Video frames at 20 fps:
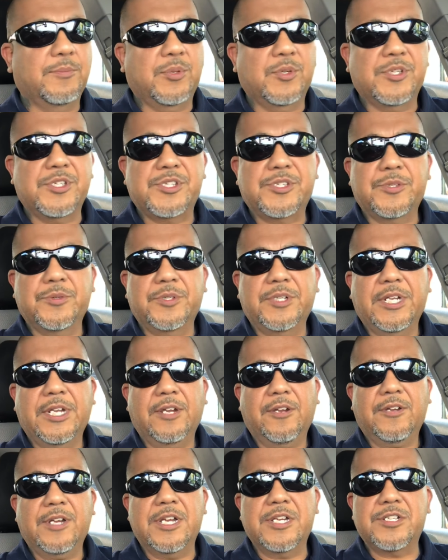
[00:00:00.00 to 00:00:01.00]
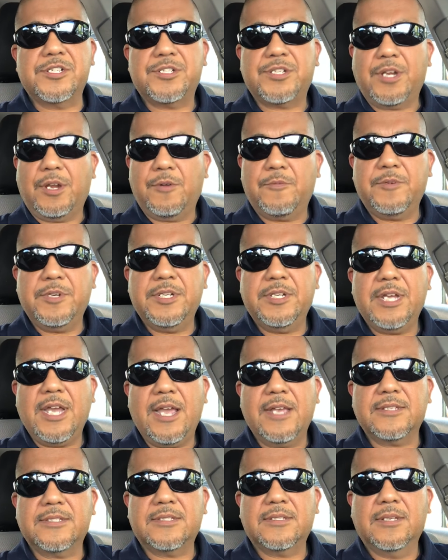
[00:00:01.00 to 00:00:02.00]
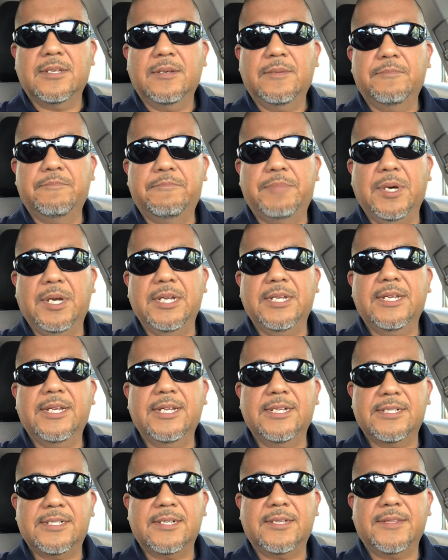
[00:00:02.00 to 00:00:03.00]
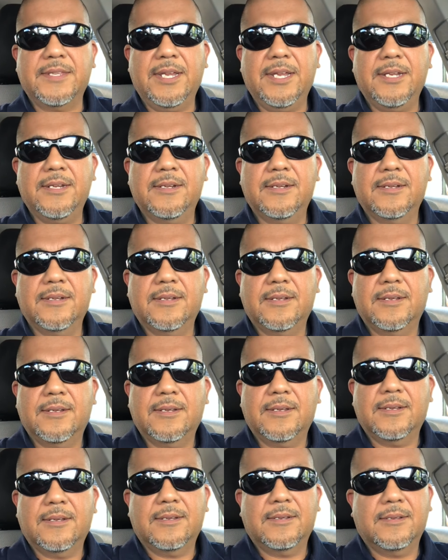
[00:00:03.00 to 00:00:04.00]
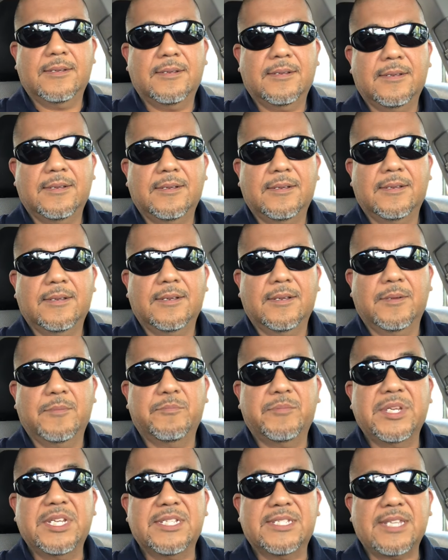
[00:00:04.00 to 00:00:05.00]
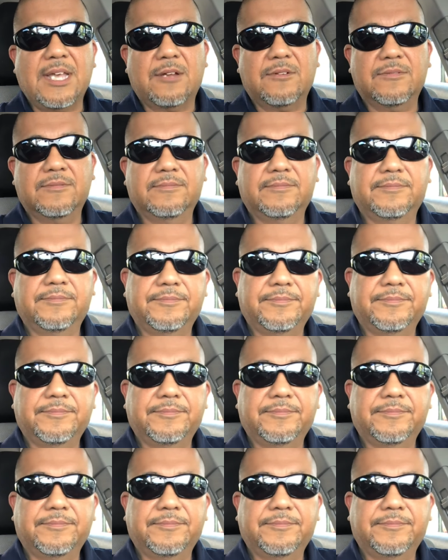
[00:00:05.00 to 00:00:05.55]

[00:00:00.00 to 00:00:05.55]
pretty soon here and share it with you guys. But until then, peace out.